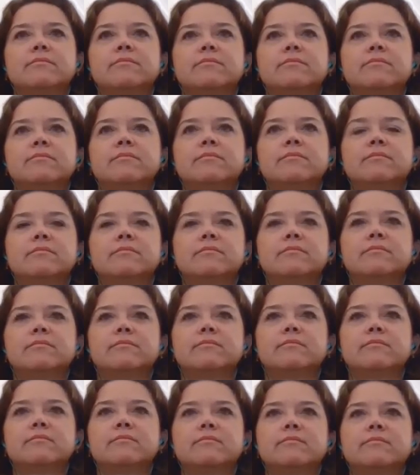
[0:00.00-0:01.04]

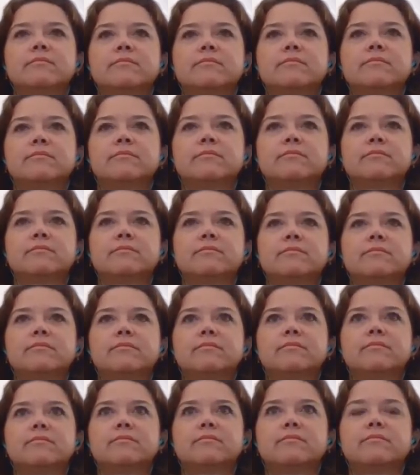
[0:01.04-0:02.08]

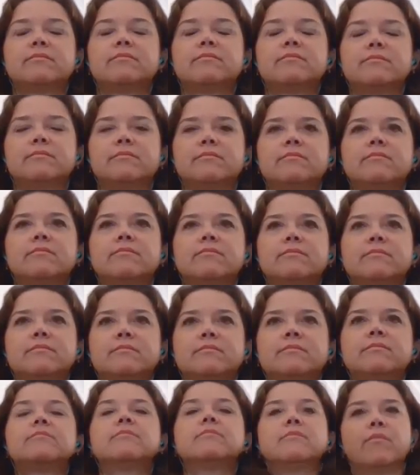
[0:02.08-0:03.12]

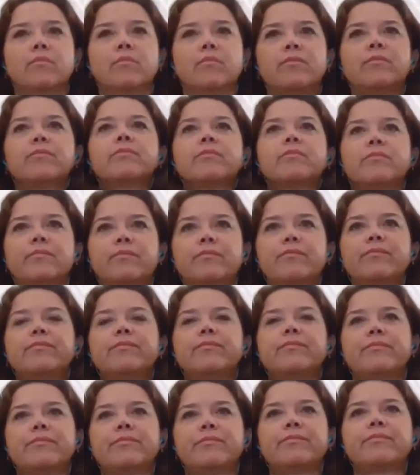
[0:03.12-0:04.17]

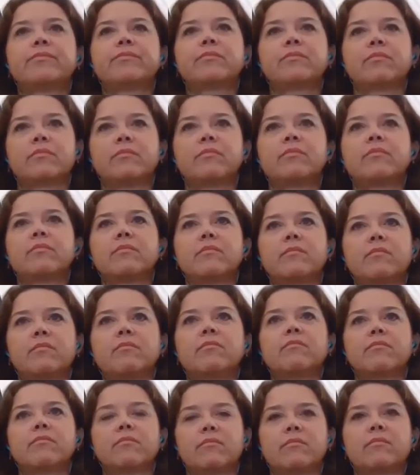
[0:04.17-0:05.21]

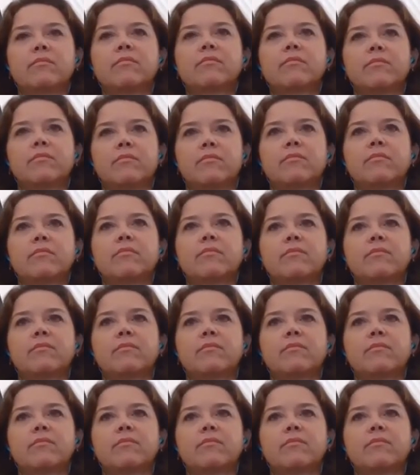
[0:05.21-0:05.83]
[no speech]